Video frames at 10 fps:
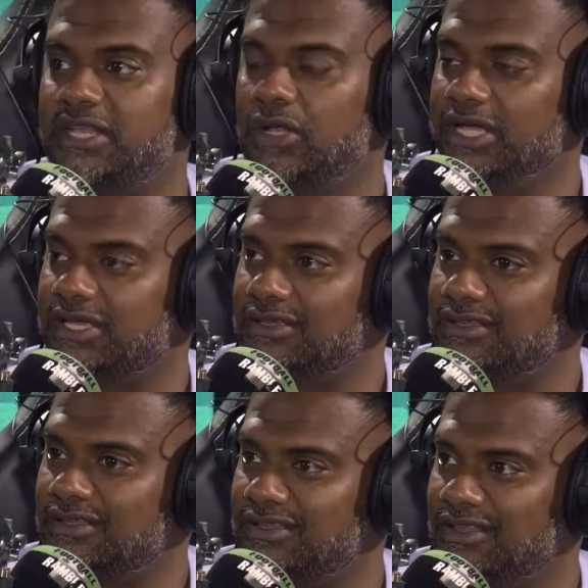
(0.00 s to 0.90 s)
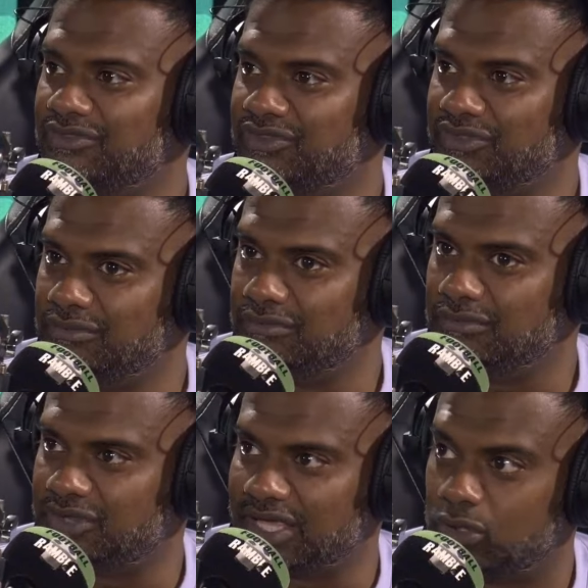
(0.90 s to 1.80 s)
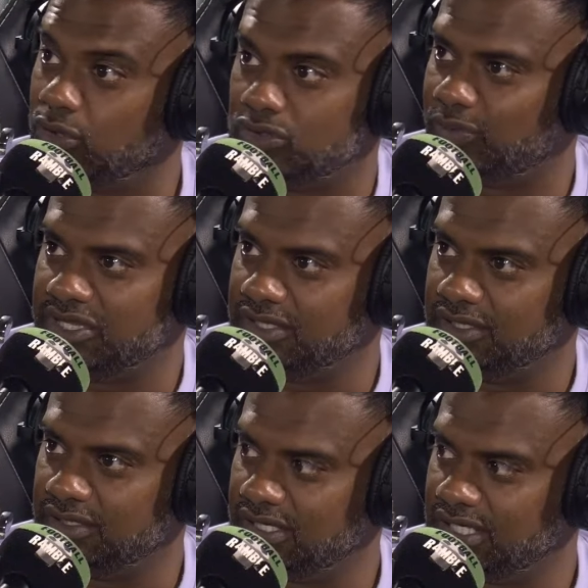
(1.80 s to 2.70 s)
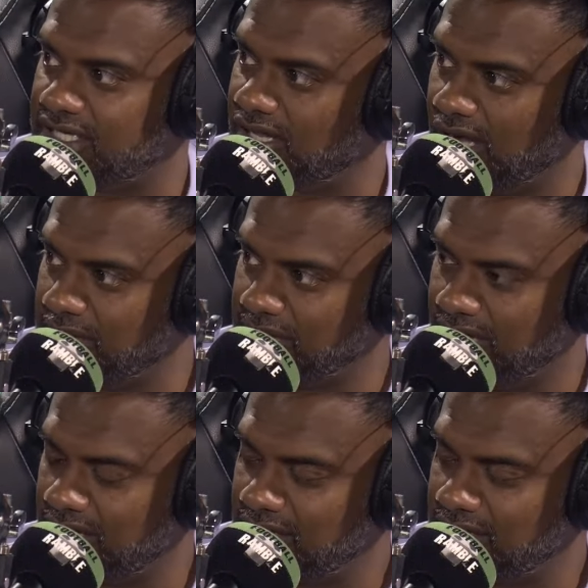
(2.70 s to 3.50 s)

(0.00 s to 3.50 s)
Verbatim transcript: like they could win the league. But Cup, the way yeah. the